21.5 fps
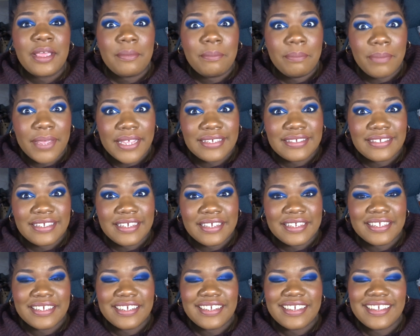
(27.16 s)

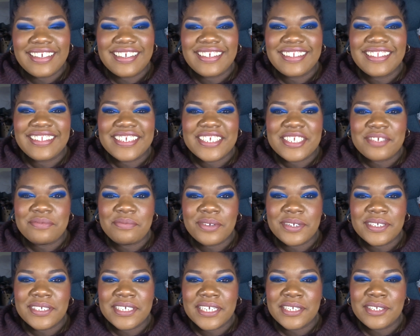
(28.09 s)
Basically, in this
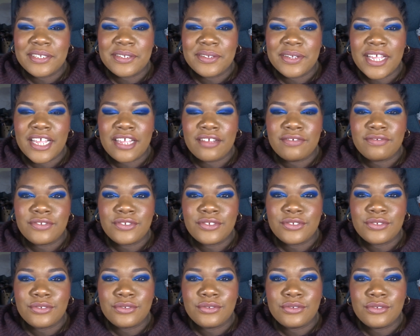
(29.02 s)
project, you have
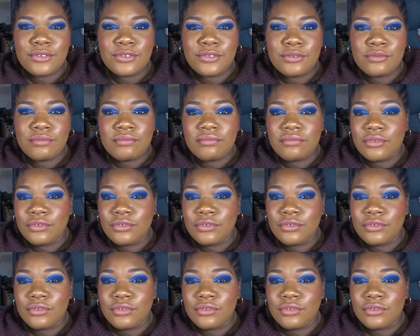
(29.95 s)
to